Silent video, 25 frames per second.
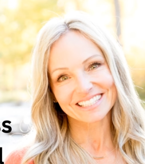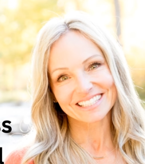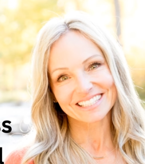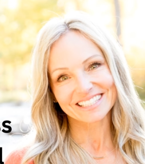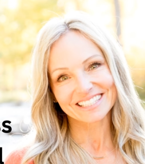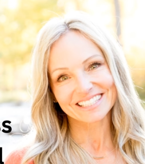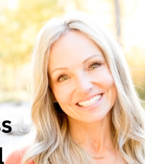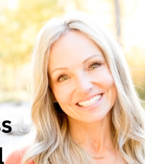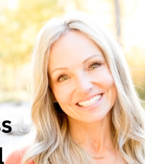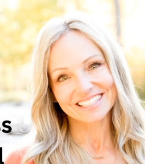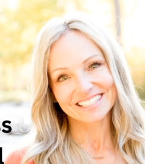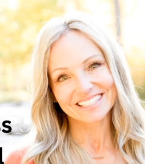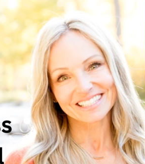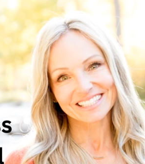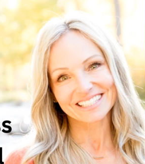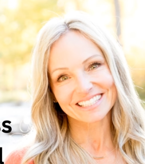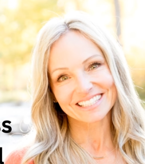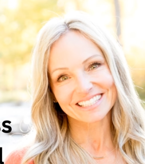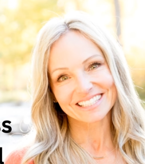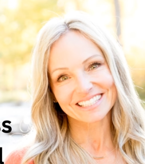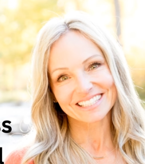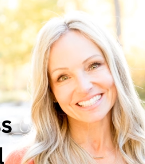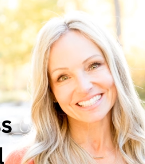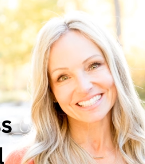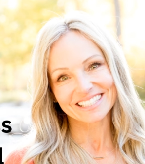
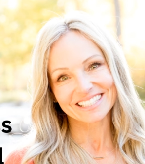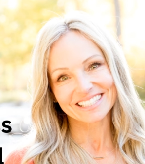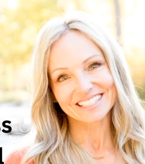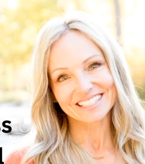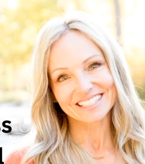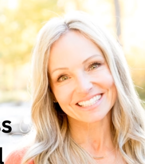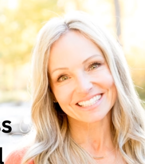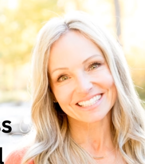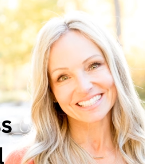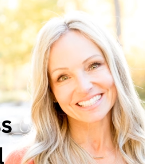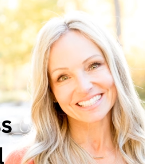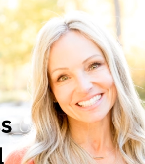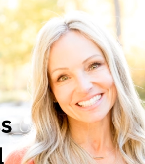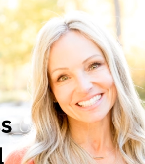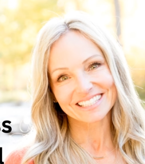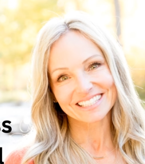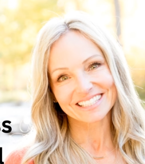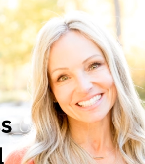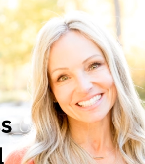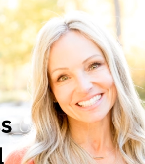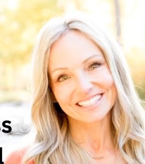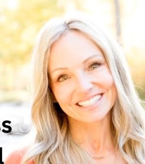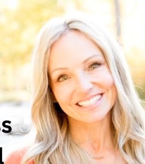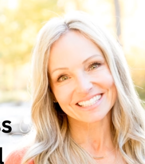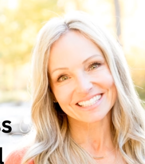
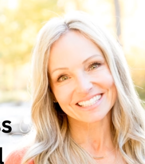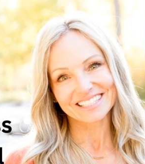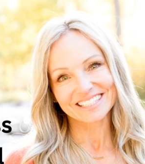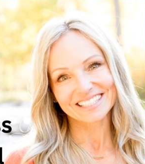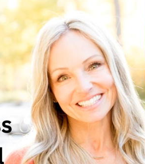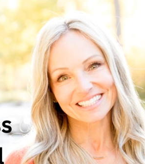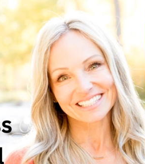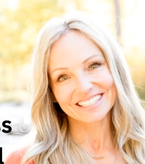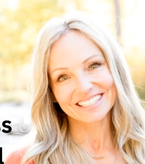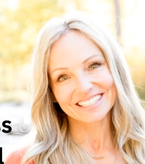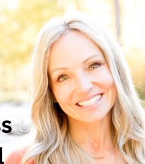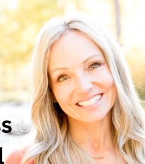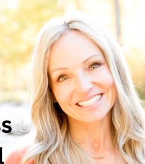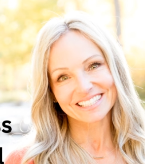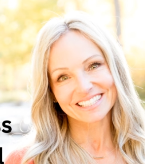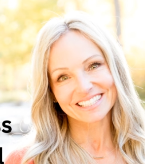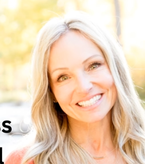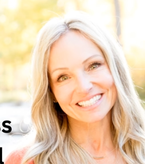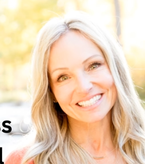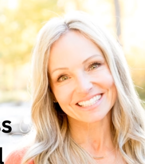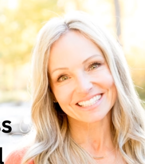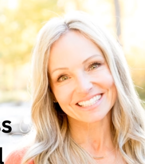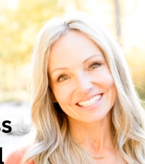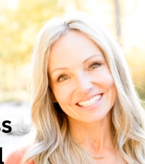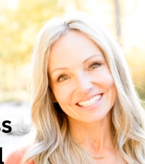
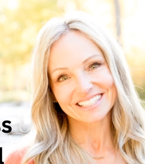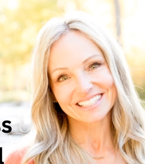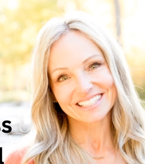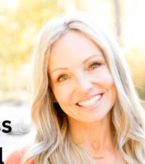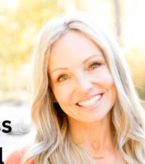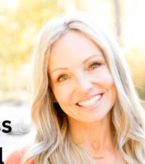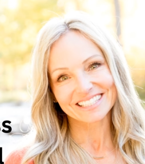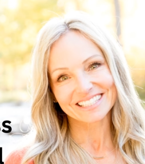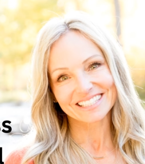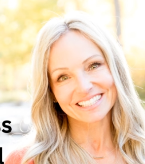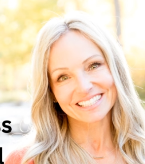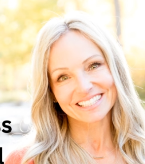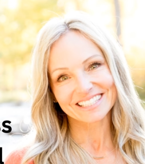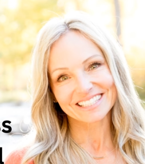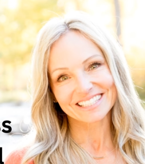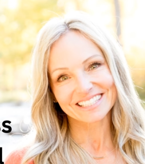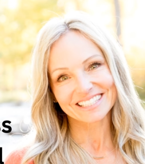This is a still picture; no speech is visible.